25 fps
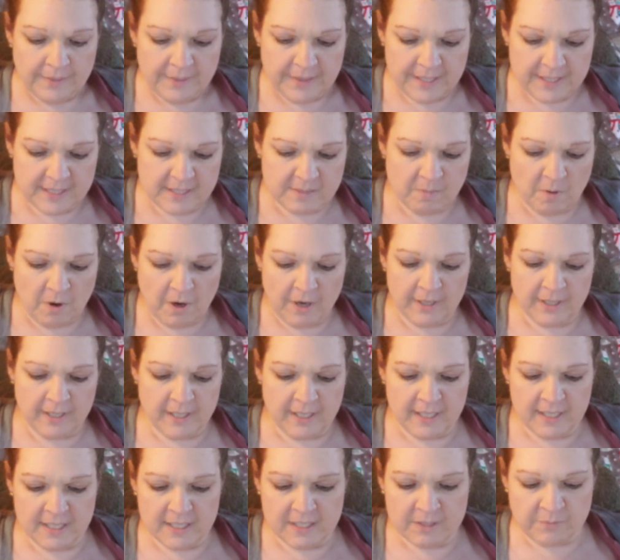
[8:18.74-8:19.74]
This one
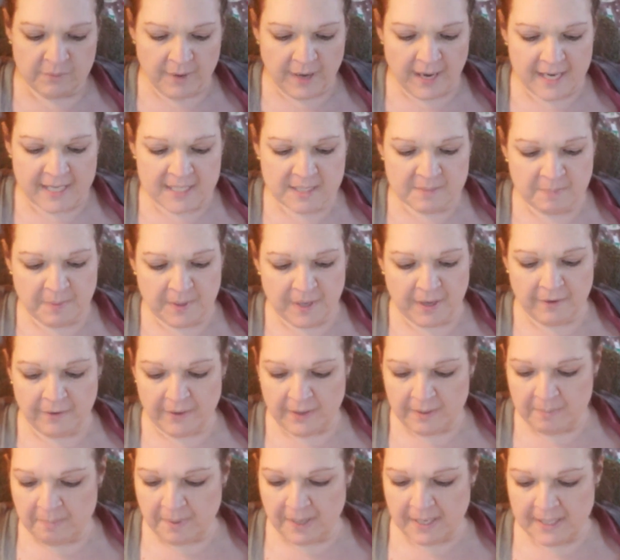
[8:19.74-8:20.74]
is
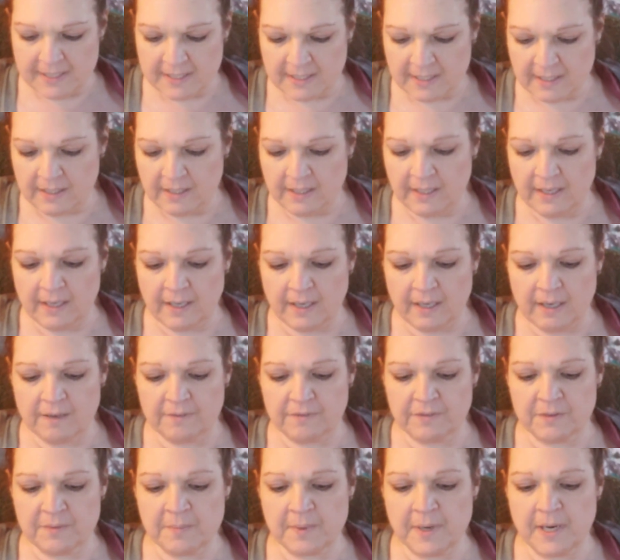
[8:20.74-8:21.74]
raspberry. Basically, I
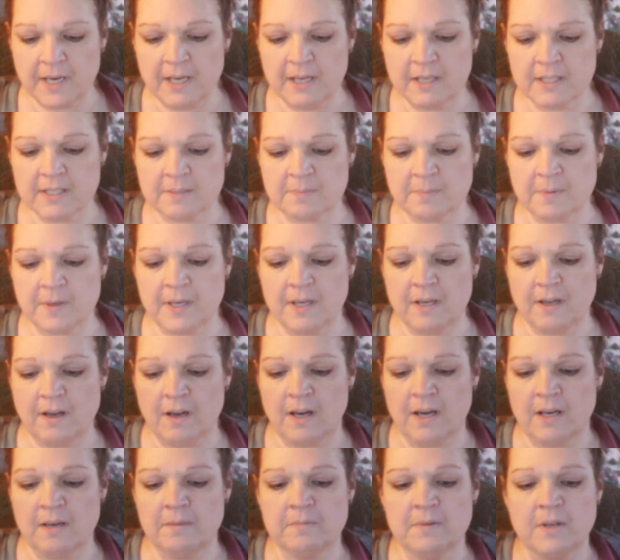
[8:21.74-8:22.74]
got from my husband.
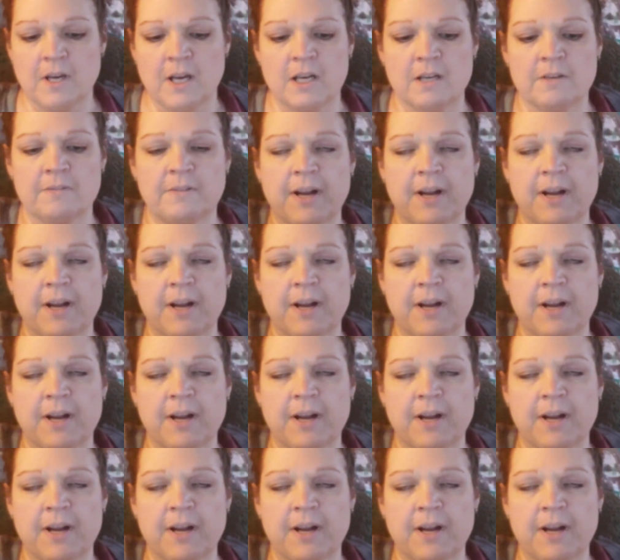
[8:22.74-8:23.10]
I am not a